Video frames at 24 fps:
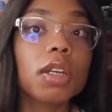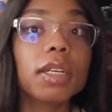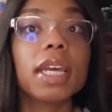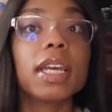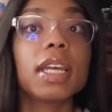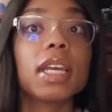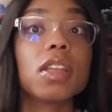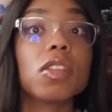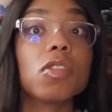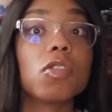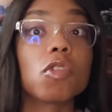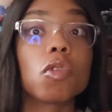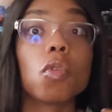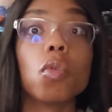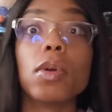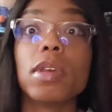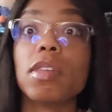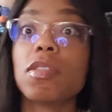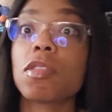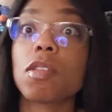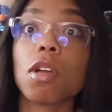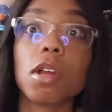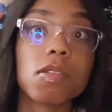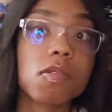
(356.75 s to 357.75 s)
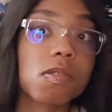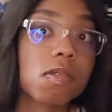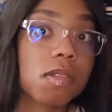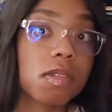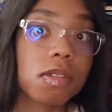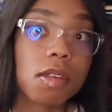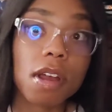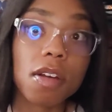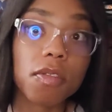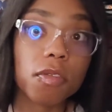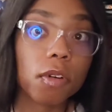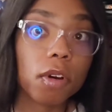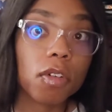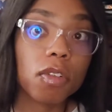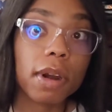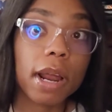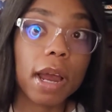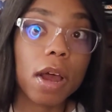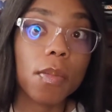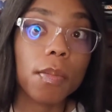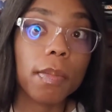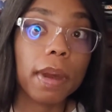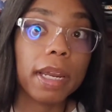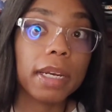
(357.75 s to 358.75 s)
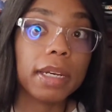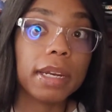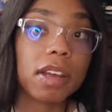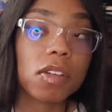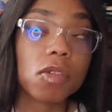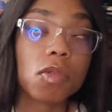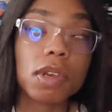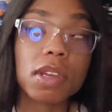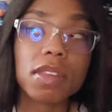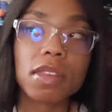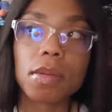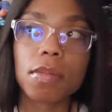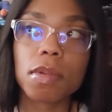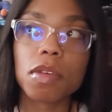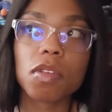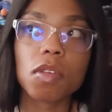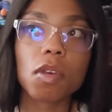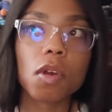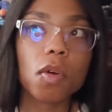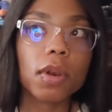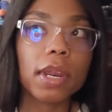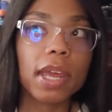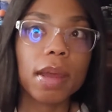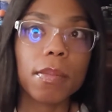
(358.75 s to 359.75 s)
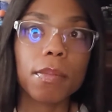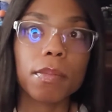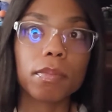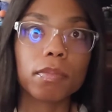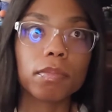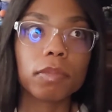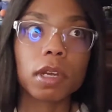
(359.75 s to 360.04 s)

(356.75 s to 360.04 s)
They can twist some stuff around by next week's episode and